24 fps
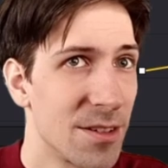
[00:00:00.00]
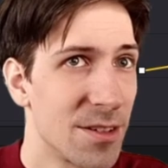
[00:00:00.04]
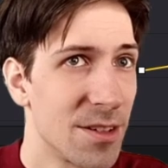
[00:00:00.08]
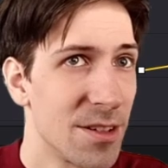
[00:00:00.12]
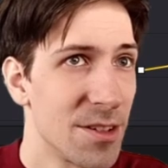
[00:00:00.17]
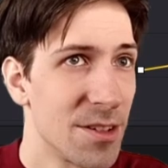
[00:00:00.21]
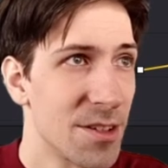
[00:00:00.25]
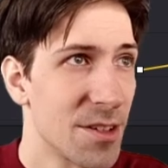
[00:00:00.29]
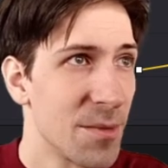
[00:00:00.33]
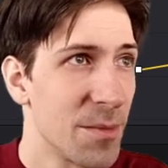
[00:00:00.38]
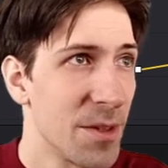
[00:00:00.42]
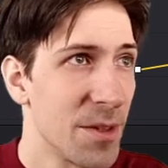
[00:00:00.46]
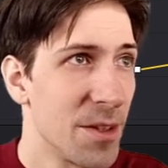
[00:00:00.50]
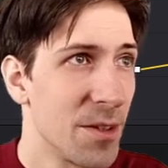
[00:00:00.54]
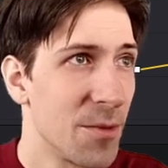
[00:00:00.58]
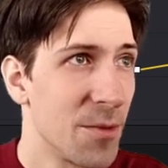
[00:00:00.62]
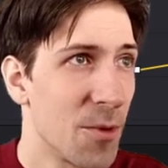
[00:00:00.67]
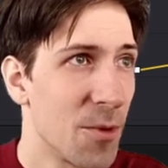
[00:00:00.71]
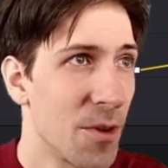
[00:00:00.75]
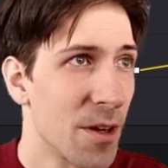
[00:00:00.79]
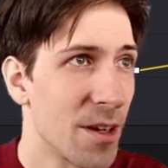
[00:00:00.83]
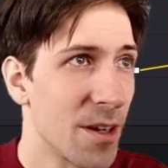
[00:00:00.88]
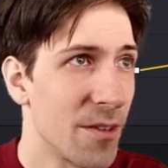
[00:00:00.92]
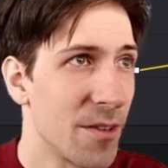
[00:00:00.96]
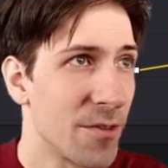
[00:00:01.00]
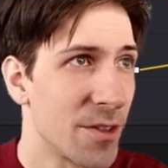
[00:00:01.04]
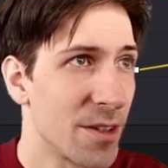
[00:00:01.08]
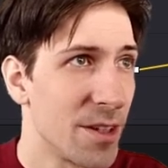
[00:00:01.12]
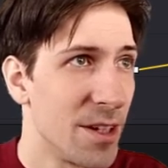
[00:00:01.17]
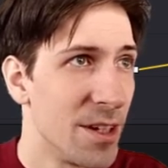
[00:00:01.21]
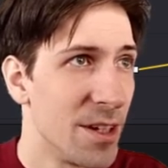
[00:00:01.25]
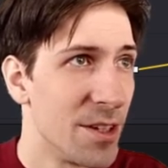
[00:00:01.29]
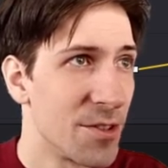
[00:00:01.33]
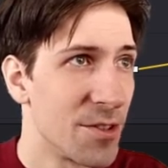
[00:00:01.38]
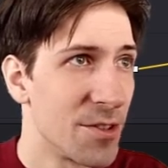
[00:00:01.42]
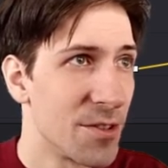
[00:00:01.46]
this could be the work of an
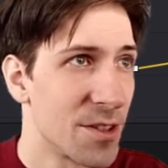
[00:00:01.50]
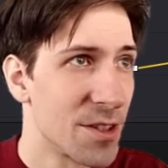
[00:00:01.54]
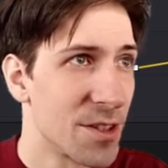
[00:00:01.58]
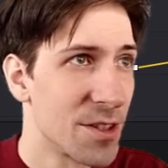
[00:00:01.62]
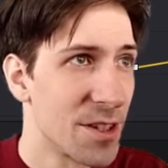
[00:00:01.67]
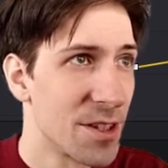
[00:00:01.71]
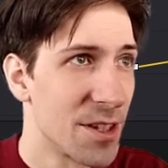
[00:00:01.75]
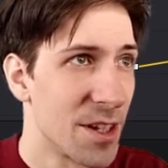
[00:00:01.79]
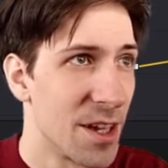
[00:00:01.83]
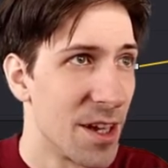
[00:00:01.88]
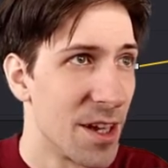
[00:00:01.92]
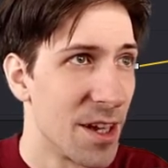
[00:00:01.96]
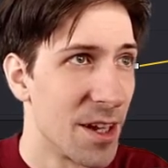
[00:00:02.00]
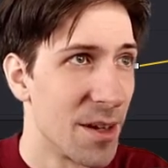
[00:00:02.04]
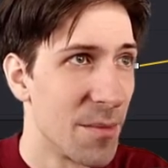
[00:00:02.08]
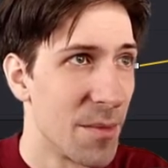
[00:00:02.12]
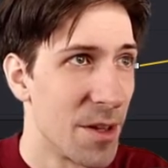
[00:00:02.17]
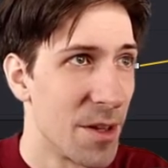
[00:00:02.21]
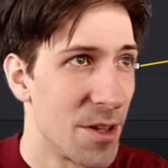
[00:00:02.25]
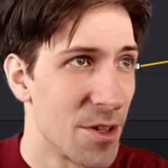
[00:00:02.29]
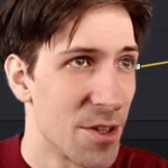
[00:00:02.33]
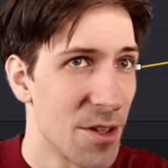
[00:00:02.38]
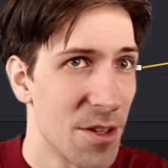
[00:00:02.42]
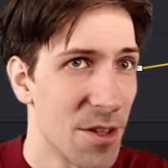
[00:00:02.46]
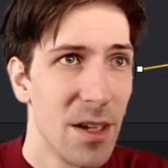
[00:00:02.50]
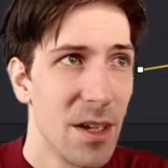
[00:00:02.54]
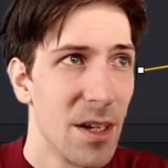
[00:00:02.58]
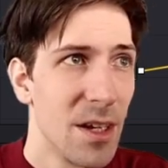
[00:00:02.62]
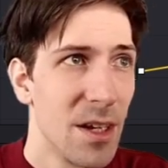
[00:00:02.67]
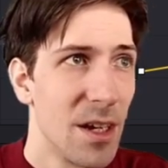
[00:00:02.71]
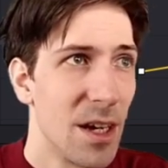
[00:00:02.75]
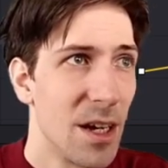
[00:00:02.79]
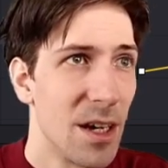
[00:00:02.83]
interesting animation here.